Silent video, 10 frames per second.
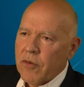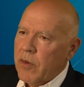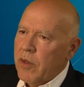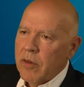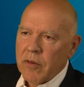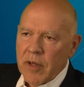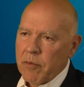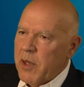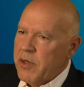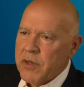through the
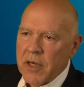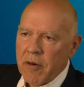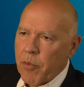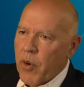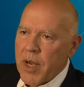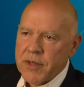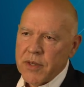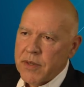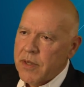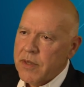administrative
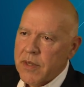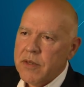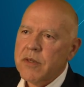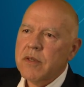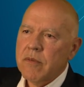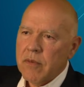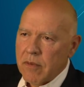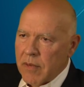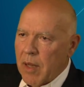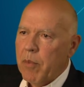processes. It's the